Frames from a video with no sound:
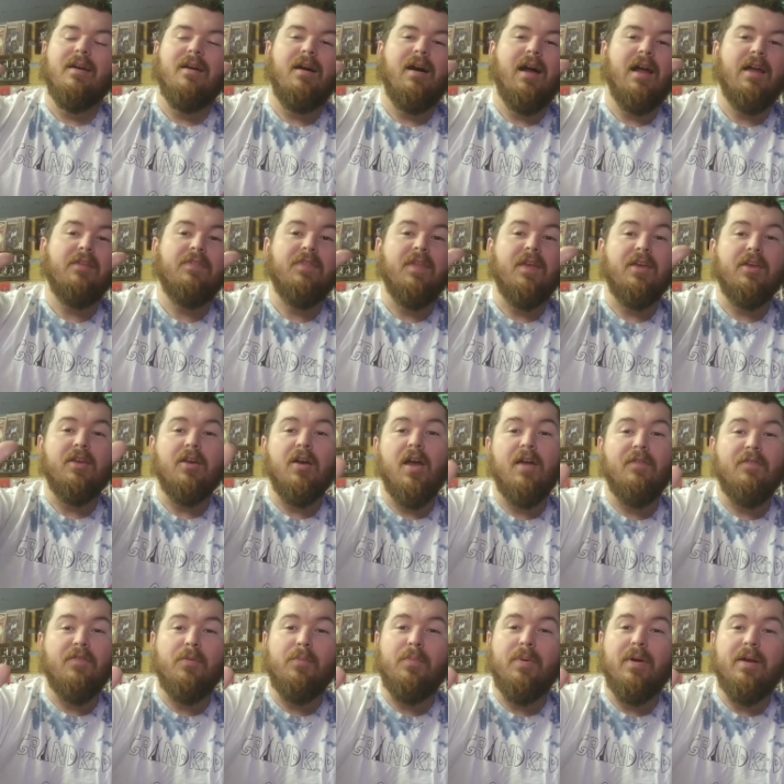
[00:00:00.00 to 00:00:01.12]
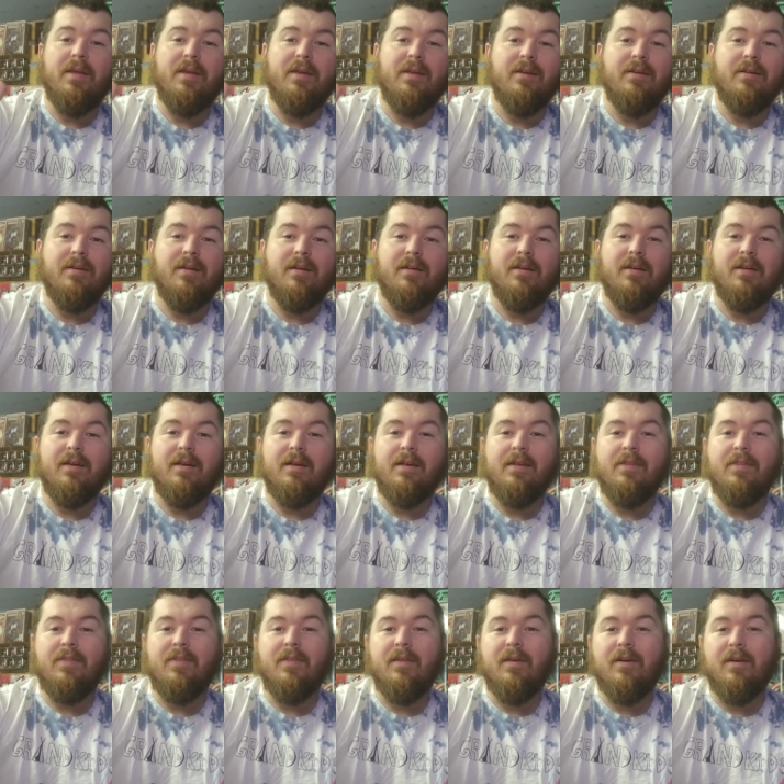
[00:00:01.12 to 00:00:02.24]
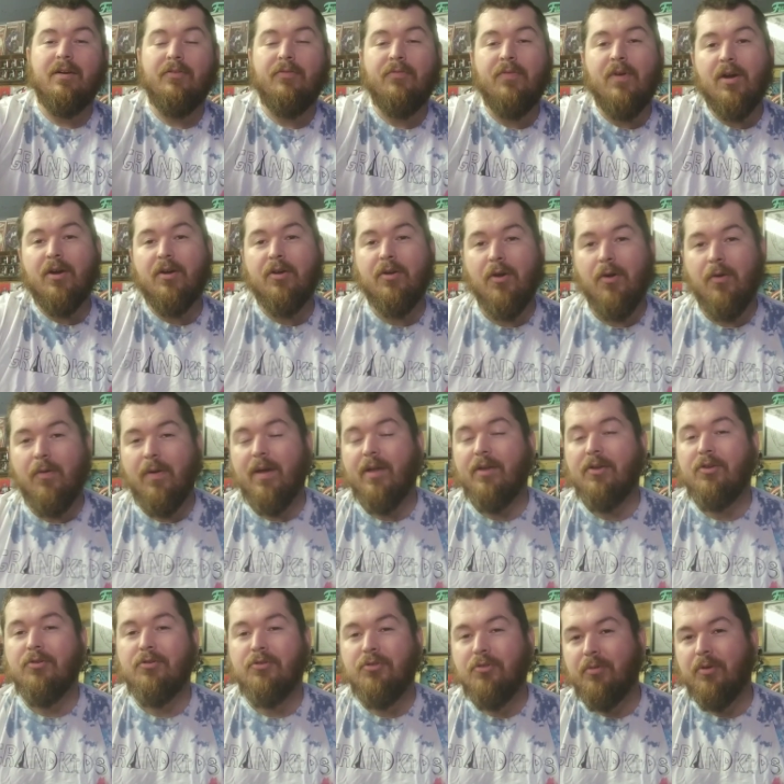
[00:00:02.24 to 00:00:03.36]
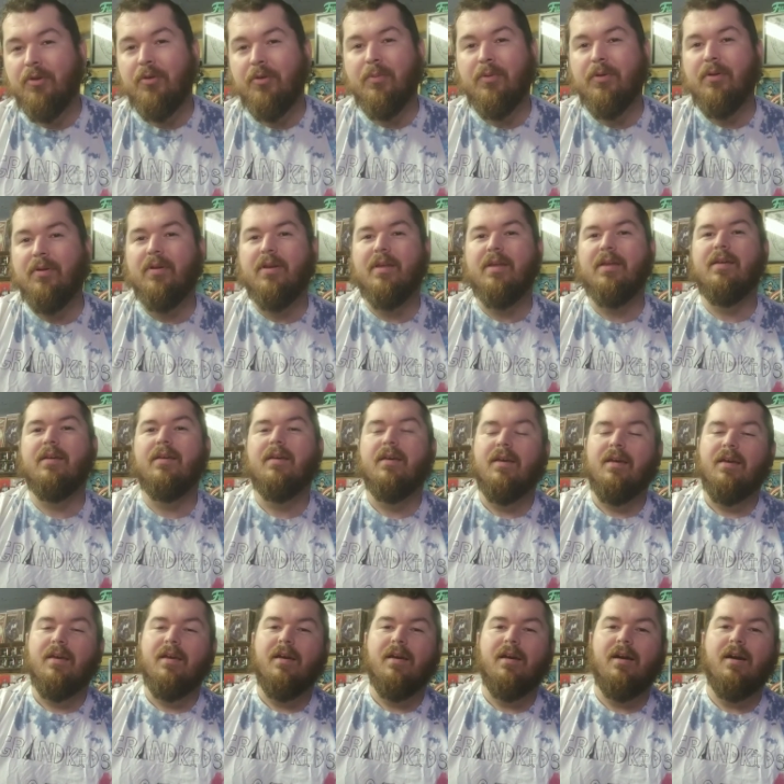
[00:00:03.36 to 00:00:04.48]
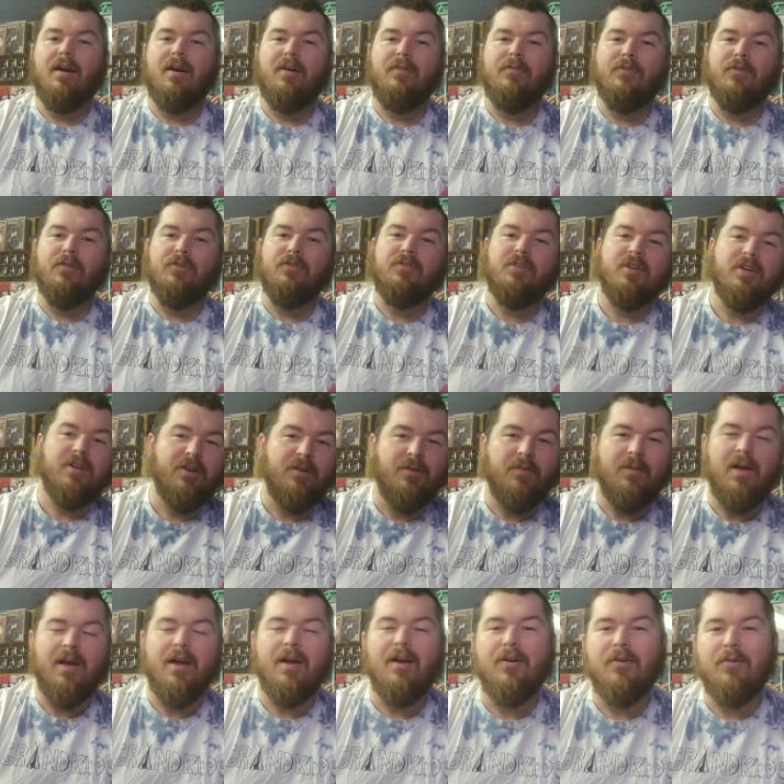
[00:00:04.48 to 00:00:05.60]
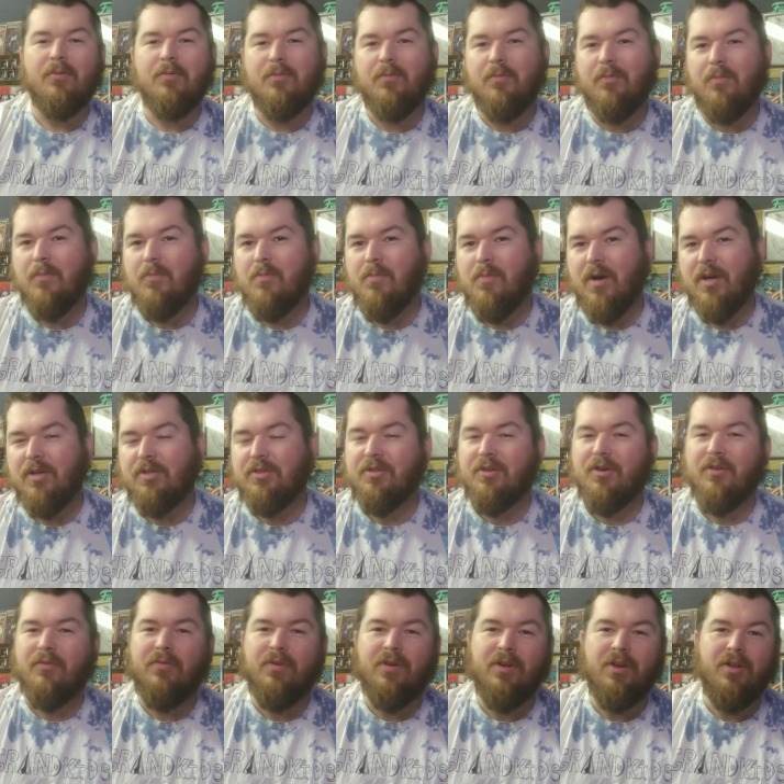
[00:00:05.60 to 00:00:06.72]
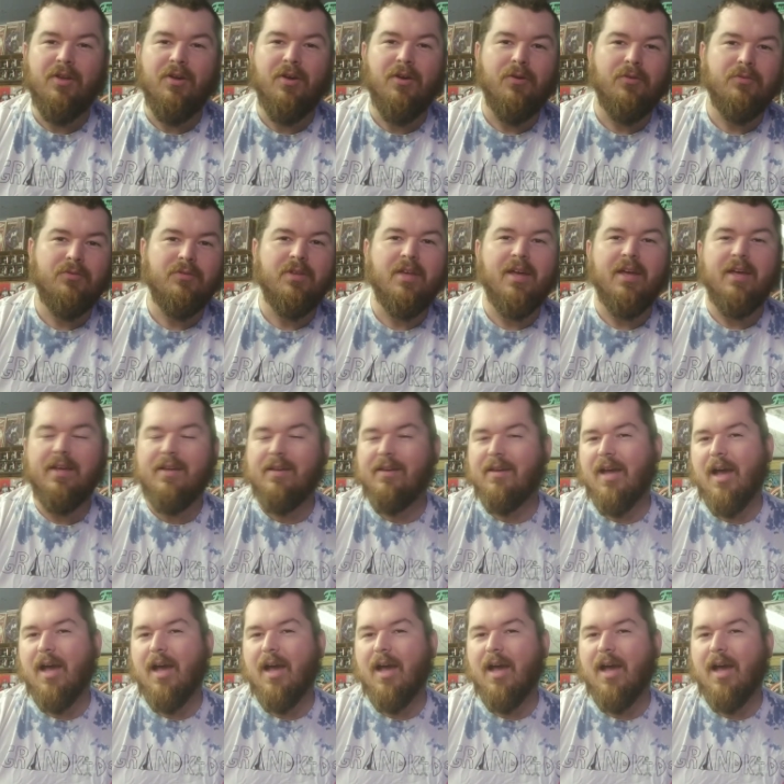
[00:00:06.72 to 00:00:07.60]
Uh, I thank everybody here in the Funko and YouTube community uh, for sticking around, watching our videos, liking,